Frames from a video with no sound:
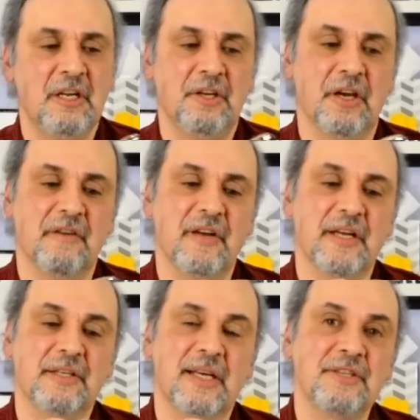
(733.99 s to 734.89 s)
You have
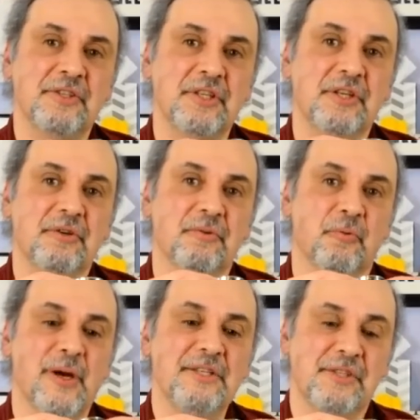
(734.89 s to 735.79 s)
a nicely
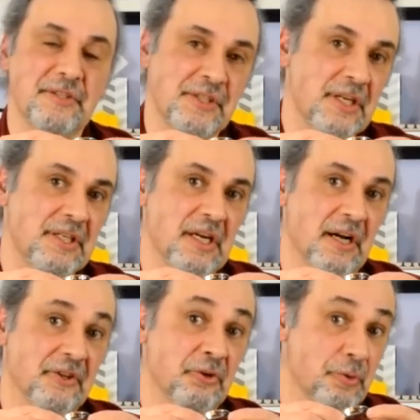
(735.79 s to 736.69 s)
raised insignia
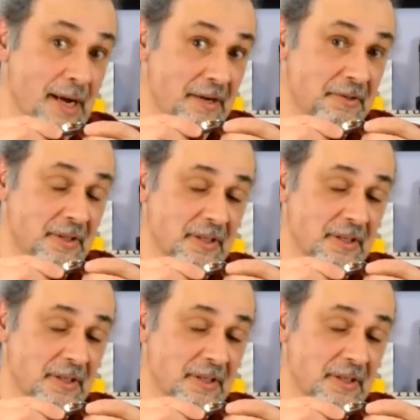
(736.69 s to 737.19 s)
on the crown.